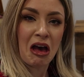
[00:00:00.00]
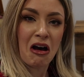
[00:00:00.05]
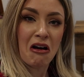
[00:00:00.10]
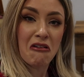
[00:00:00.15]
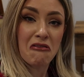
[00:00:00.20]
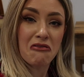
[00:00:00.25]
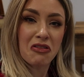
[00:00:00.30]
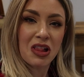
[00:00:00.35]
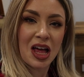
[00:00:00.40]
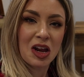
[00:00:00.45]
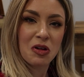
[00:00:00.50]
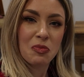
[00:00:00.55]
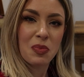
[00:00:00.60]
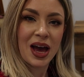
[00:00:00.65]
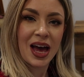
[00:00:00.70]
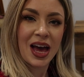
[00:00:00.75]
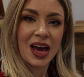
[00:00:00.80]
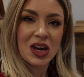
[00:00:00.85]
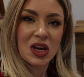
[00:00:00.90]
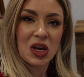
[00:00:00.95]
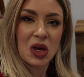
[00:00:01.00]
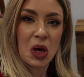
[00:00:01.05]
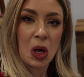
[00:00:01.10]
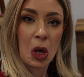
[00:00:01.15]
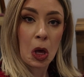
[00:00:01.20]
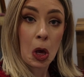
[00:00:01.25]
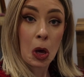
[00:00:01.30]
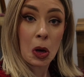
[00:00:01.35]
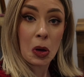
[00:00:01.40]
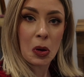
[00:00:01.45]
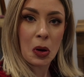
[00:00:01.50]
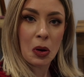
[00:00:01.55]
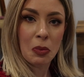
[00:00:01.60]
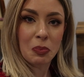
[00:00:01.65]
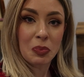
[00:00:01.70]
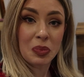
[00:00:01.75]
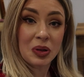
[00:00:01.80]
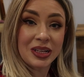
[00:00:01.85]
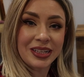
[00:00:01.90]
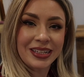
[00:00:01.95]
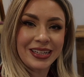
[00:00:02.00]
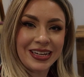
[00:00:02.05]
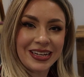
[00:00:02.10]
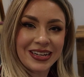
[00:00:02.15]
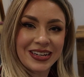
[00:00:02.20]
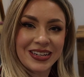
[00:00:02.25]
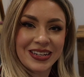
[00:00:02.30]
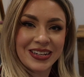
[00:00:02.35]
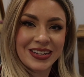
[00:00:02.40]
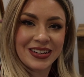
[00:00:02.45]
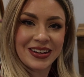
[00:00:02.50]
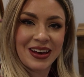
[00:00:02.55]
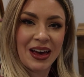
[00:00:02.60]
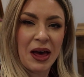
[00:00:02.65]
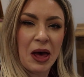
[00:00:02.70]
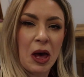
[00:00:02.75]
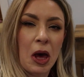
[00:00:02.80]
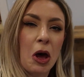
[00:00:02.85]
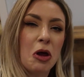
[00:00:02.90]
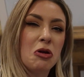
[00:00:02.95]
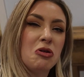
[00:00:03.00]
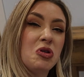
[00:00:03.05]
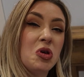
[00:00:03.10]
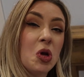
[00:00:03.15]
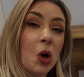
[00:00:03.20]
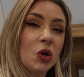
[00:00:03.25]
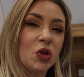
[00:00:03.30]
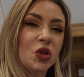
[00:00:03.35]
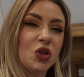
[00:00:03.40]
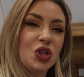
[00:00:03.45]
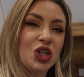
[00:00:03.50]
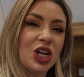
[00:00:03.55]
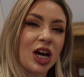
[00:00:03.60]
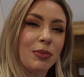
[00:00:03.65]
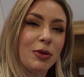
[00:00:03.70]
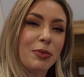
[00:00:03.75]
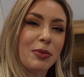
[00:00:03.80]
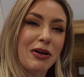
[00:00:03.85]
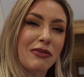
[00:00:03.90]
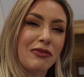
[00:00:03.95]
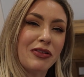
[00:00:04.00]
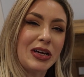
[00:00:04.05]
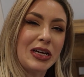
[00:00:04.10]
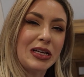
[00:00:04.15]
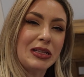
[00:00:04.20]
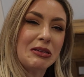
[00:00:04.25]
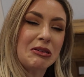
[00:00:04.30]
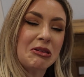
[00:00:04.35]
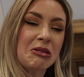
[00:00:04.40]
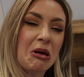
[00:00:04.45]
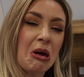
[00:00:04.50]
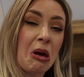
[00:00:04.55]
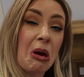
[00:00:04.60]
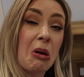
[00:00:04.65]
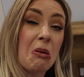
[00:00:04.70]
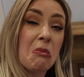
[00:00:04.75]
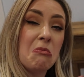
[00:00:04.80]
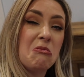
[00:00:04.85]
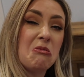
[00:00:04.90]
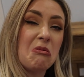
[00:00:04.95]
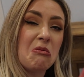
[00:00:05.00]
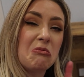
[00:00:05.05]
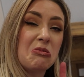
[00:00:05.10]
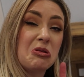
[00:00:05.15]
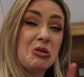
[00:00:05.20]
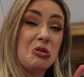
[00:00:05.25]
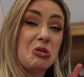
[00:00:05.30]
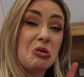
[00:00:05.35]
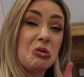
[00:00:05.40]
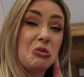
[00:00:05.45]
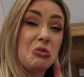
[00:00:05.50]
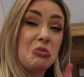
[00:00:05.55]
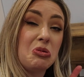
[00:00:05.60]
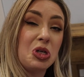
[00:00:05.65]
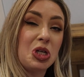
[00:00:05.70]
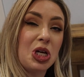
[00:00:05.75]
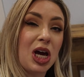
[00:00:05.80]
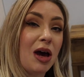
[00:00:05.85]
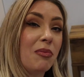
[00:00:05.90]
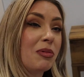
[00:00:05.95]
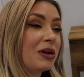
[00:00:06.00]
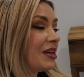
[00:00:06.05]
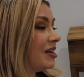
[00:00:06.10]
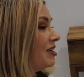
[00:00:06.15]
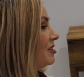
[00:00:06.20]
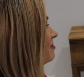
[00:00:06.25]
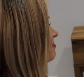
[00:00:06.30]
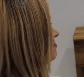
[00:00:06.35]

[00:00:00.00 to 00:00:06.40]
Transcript: Flat pack complete. Not too shabby, my friends. Not too shabby.